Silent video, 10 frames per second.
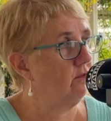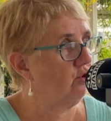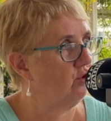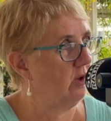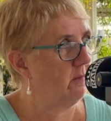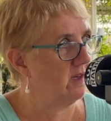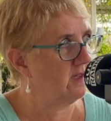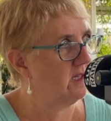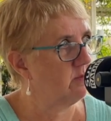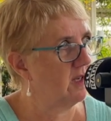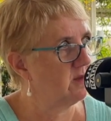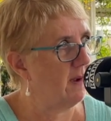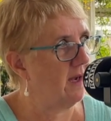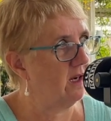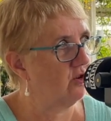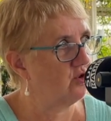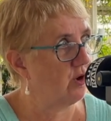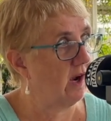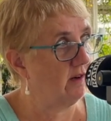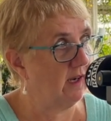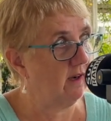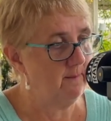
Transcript: during my six months back in Australia.